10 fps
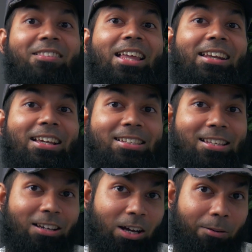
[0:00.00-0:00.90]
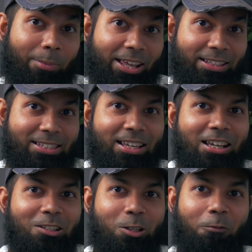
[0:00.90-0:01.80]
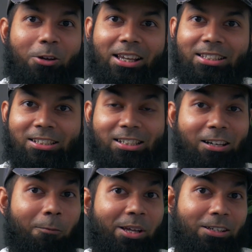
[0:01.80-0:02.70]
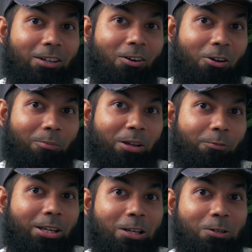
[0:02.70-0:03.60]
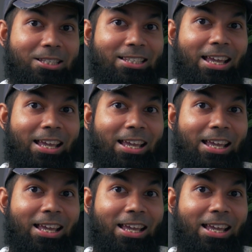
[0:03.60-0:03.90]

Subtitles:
that has comments. So if you can just comment on my videos,